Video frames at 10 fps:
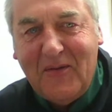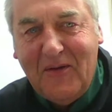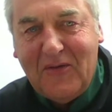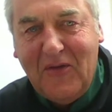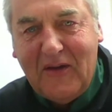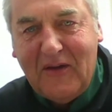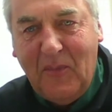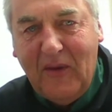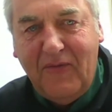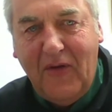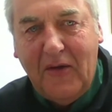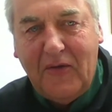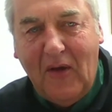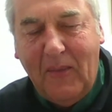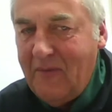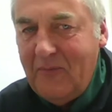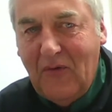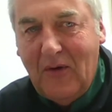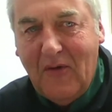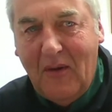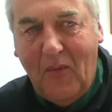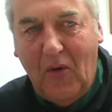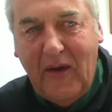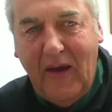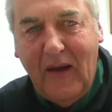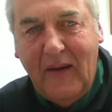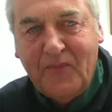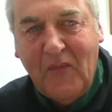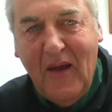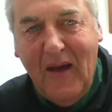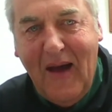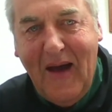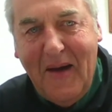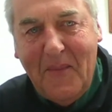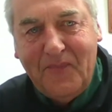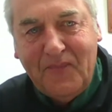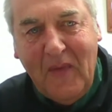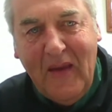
It looks like it's been Photoshop. I'm sure I've got more here. Um,